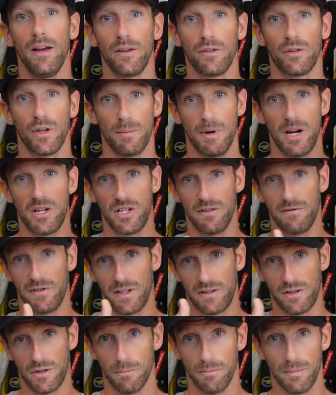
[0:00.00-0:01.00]
So imagine if
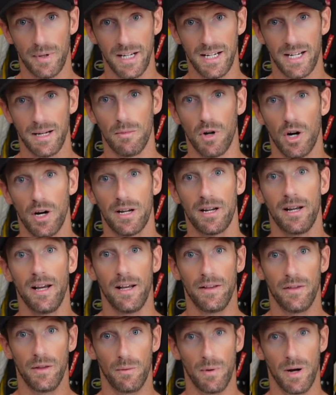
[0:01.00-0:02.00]
it's completely blocked,
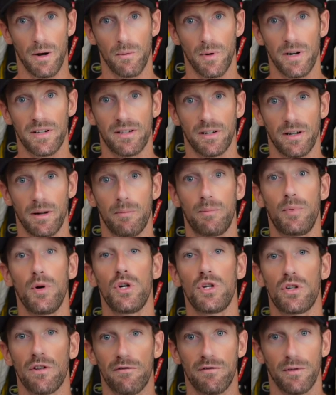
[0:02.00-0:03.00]
the rear wheels are gonna
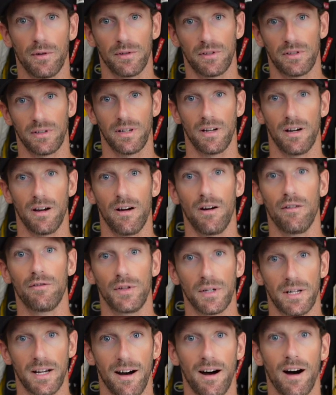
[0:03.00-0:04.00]
push the front of
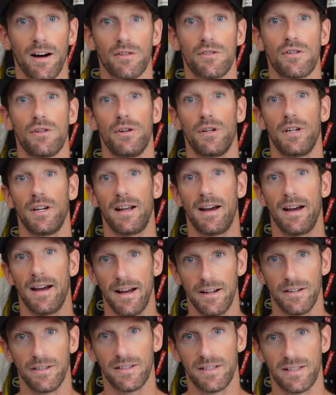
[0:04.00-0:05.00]
the car, so you're gonna
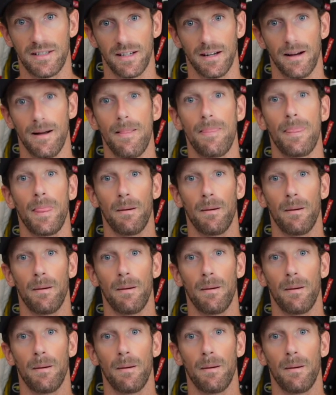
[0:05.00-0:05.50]
understeer.